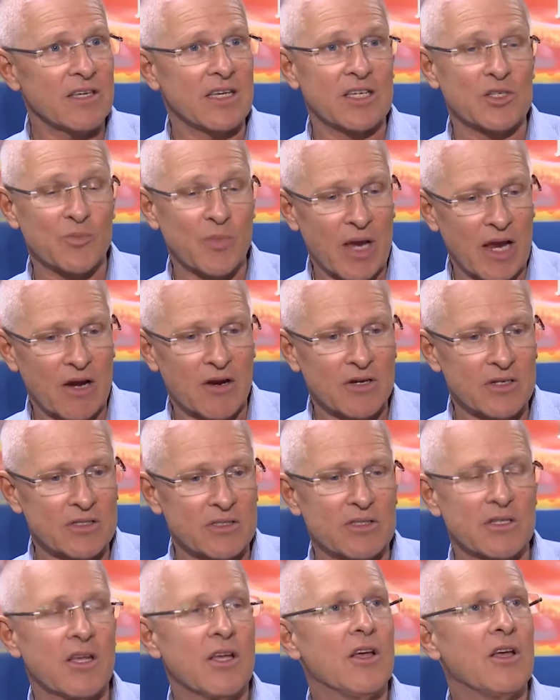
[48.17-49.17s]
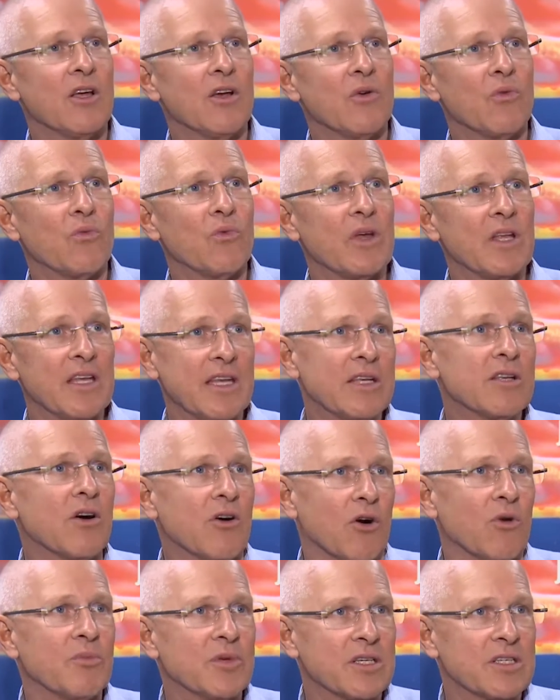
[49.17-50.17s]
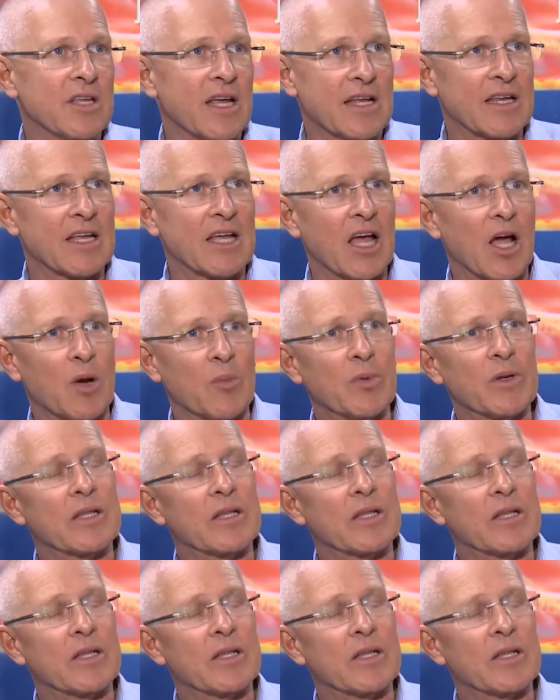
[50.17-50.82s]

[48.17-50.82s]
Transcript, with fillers: as parents, we need to all be standing up.